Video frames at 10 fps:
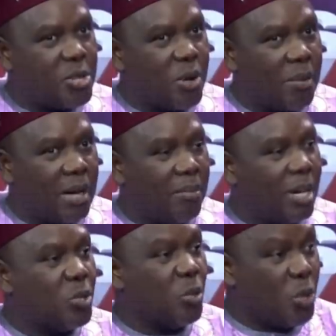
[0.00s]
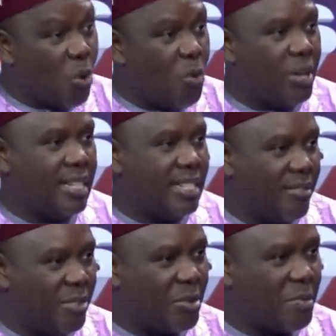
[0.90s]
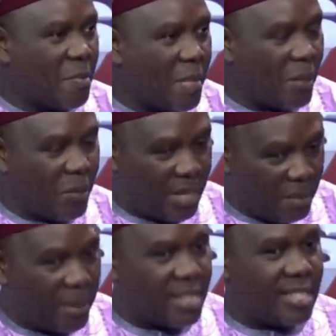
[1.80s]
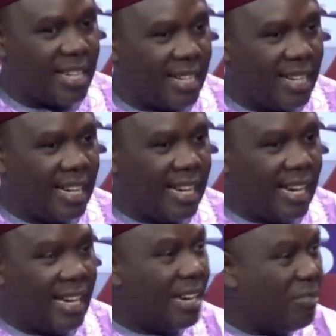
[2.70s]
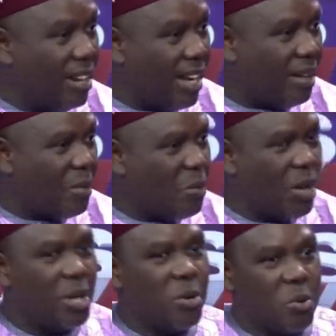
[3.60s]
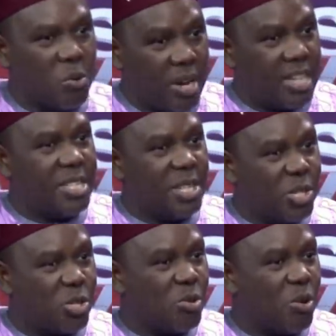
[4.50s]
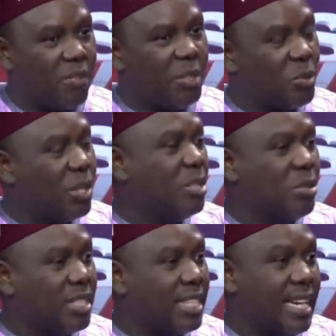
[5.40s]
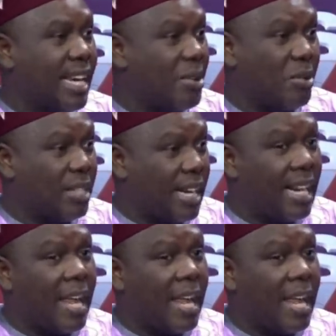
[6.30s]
cast your mind back to your own interview with the president in the villa when you raised issue of the 2023 and all